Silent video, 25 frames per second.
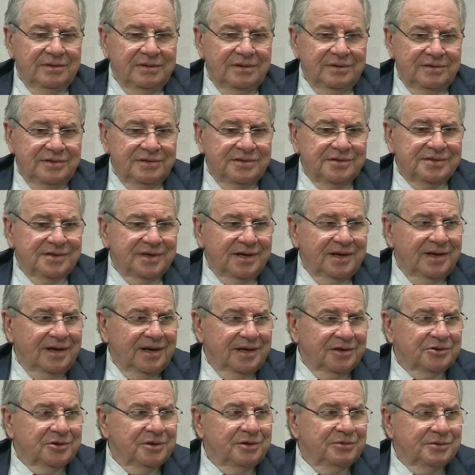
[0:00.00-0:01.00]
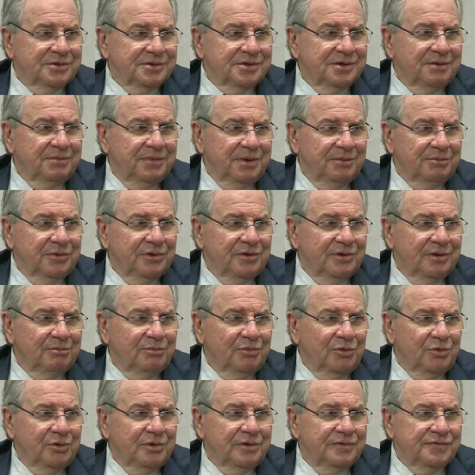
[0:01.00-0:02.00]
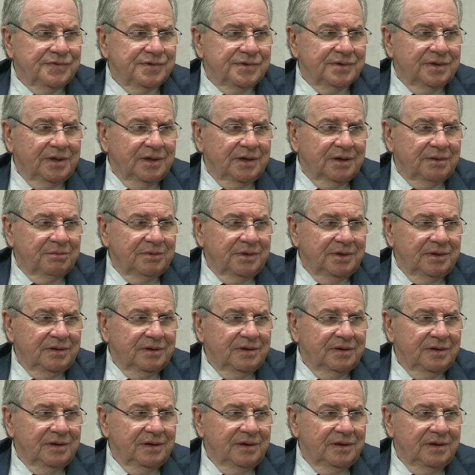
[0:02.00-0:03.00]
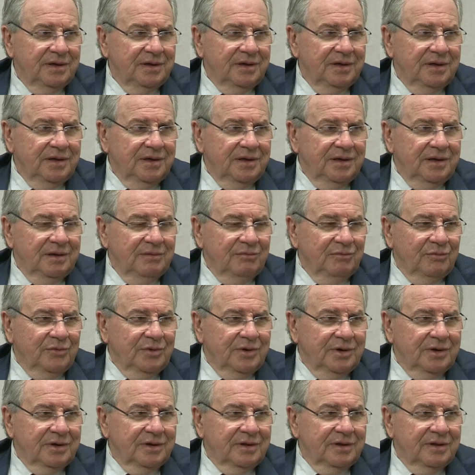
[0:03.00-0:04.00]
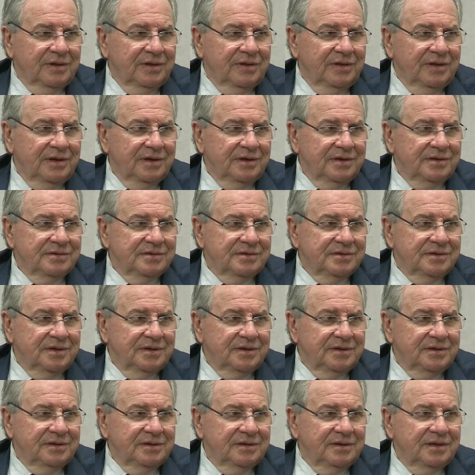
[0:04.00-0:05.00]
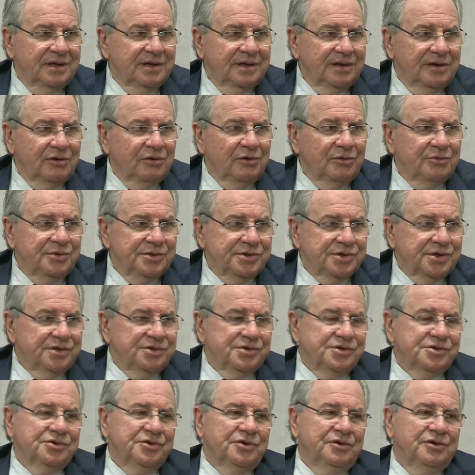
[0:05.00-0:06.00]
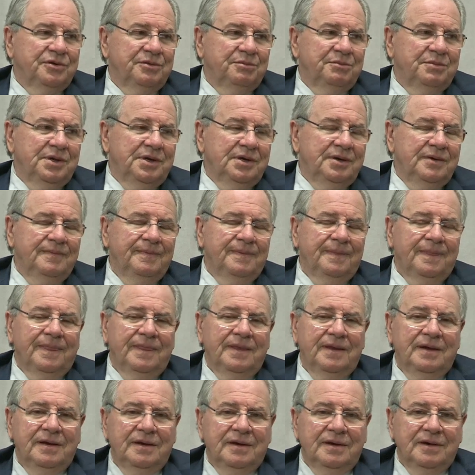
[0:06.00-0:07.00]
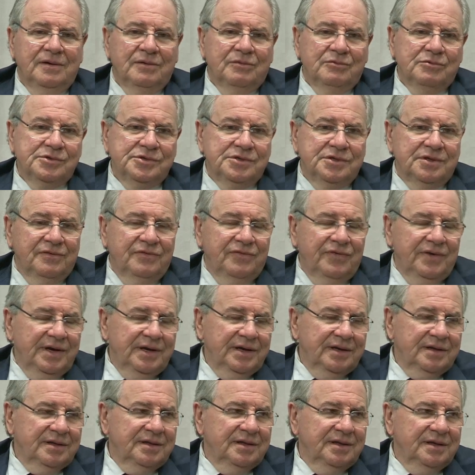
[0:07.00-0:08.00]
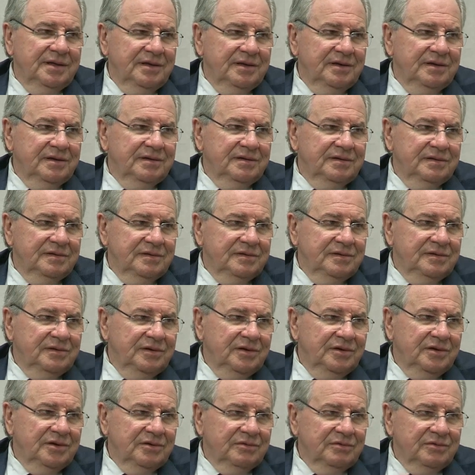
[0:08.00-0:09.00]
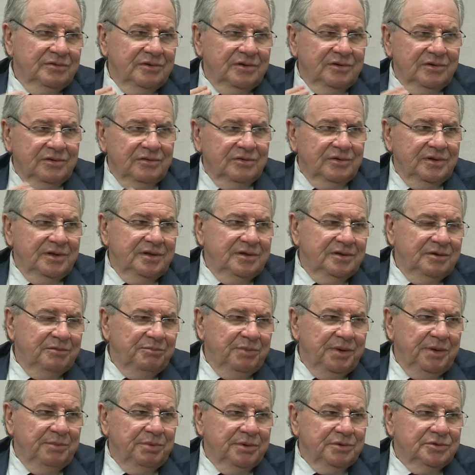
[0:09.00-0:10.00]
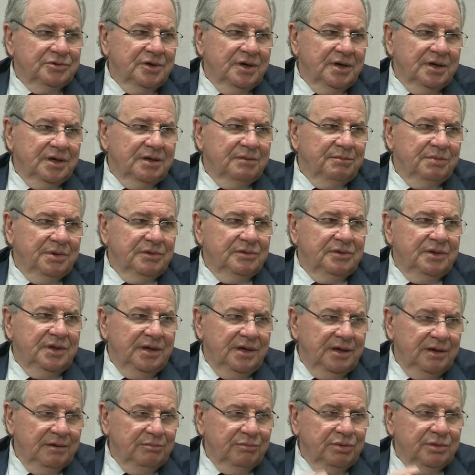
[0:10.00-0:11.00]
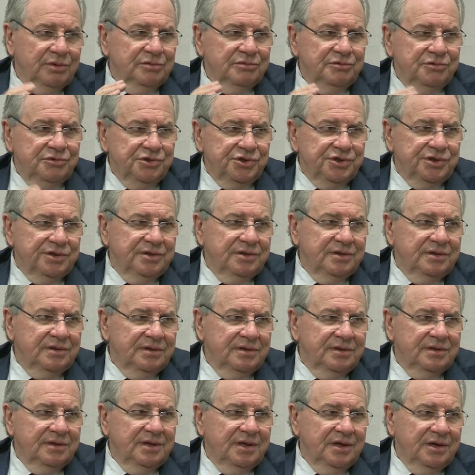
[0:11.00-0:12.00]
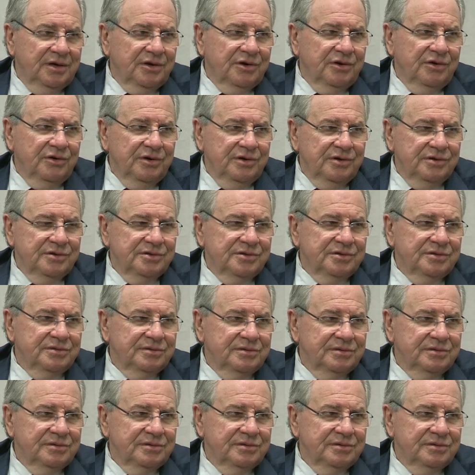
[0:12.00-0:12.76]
since I actually was a member of the Board of Selectmen. And one of the things that had always concerned me was the fact that, not only do people talk about the air pollution that occurs,